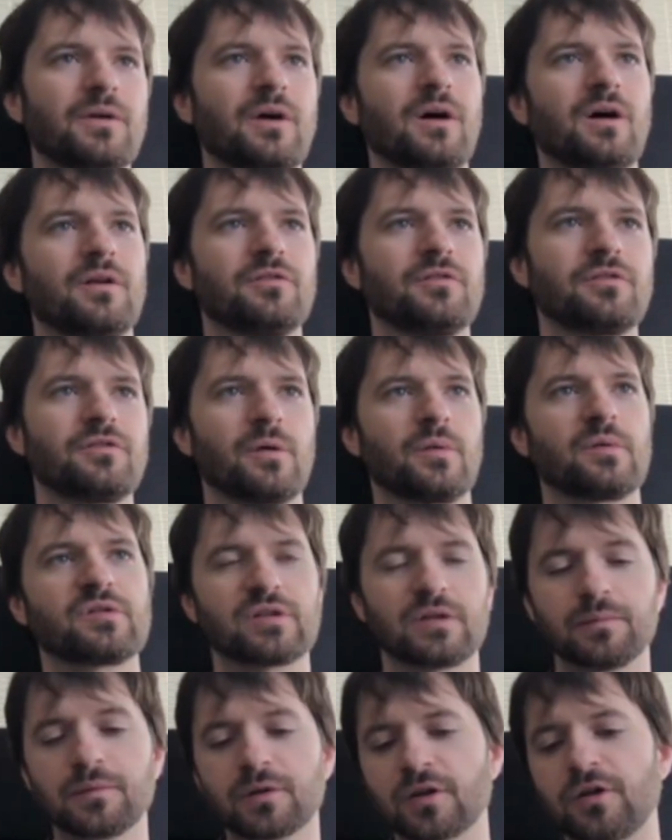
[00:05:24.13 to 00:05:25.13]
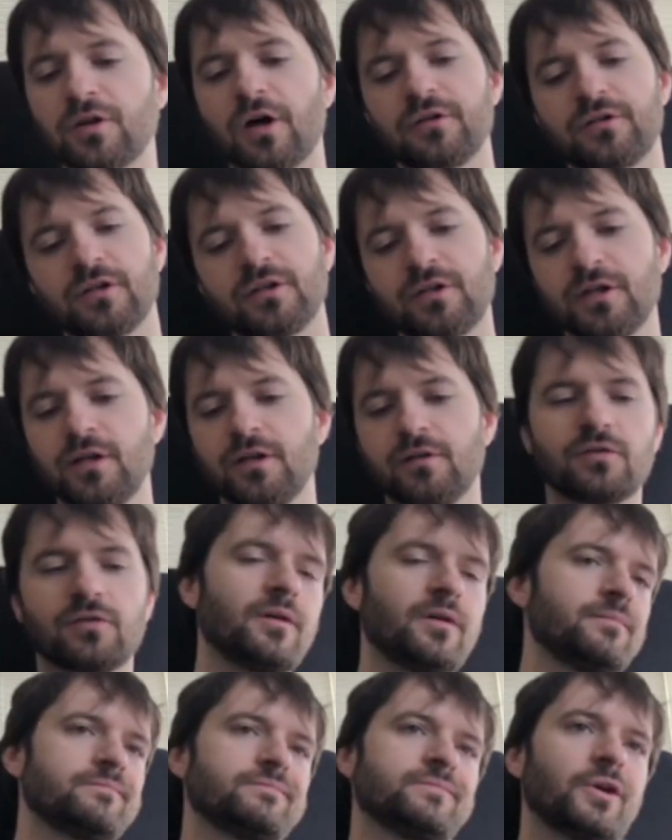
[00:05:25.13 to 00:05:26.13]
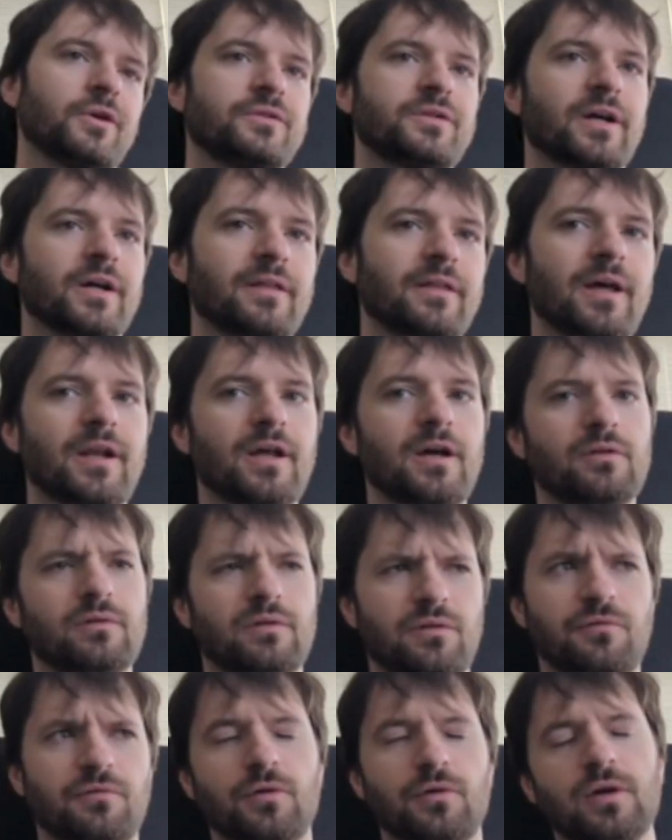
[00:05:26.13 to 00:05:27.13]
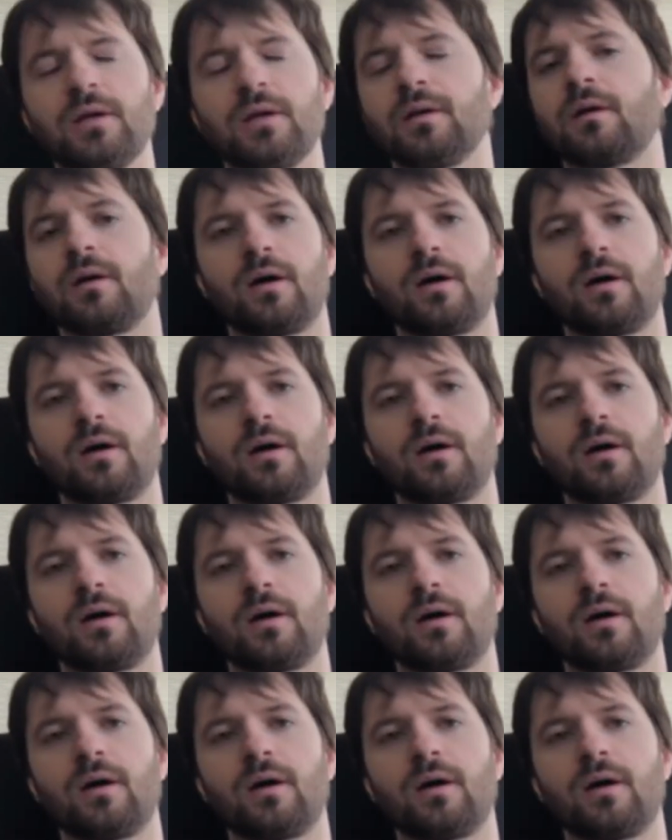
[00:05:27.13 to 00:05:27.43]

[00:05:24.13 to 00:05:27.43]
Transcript: on StarWarsUnlimited.gg, so go check that out. It's free.